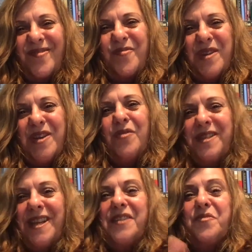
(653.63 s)
We don't
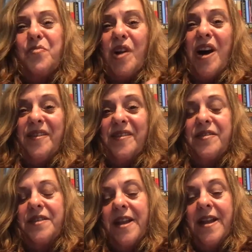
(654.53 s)
taste
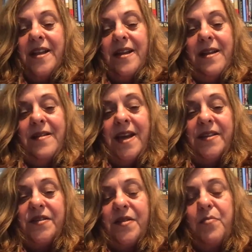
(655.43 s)
products. And
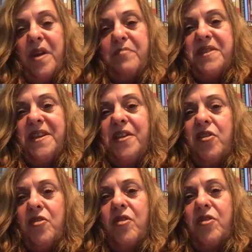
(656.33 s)
that's the Pepsi
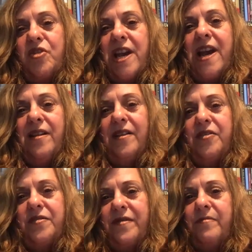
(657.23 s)
Coke
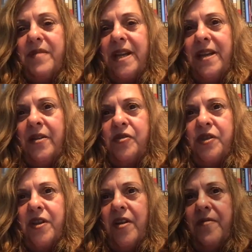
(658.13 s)
challenge from many years
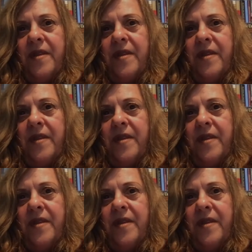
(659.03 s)
ago.